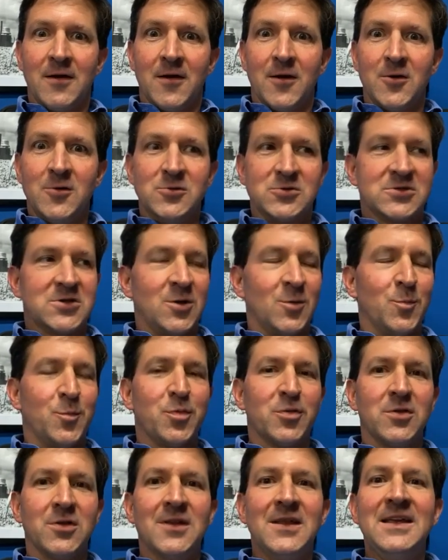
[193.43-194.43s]
who's
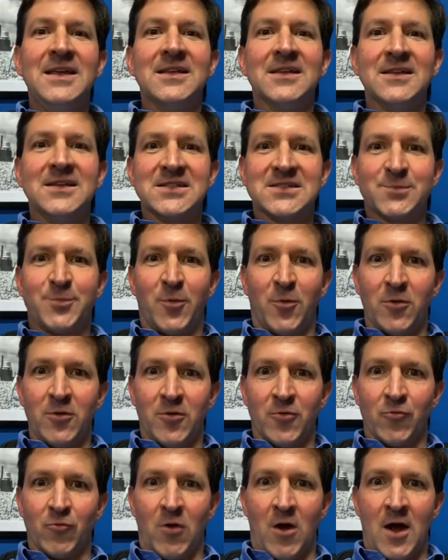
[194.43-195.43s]
completely
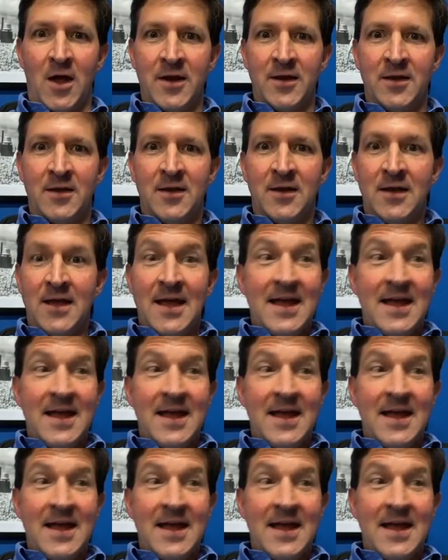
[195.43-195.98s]
spoiled rotten.